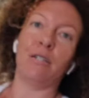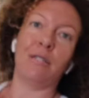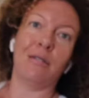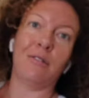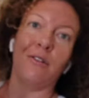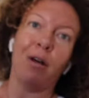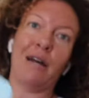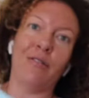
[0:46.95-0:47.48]

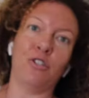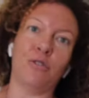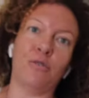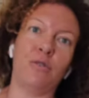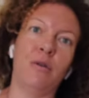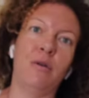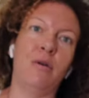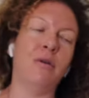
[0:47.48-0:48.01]
still don't have
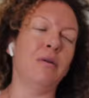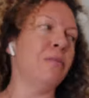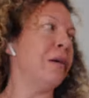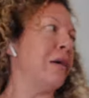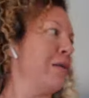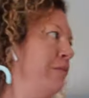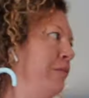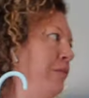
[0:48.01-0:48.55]
shoes,
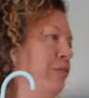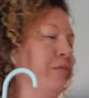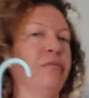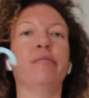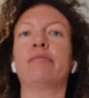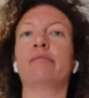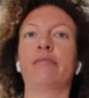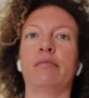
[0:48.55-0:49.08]
but
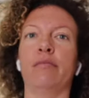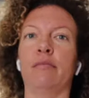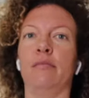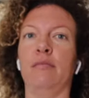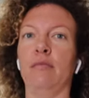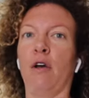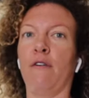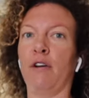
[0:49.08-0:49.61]

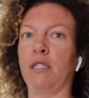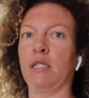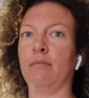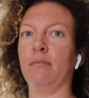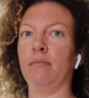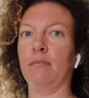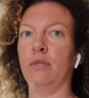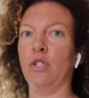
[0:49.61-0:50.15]
I'll find
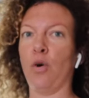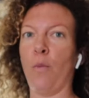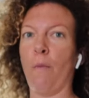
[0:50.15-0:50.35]
some, so.